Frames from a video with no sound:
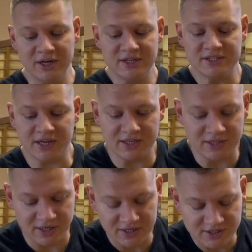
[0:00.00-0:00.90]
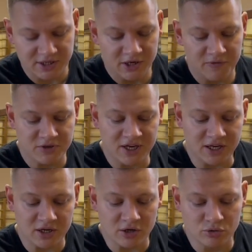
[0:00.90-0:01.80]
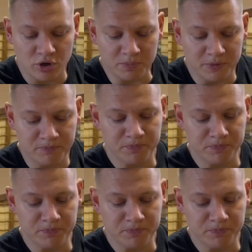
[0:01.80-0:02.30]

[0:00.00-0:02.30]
Second thing is, if you're taking a grip,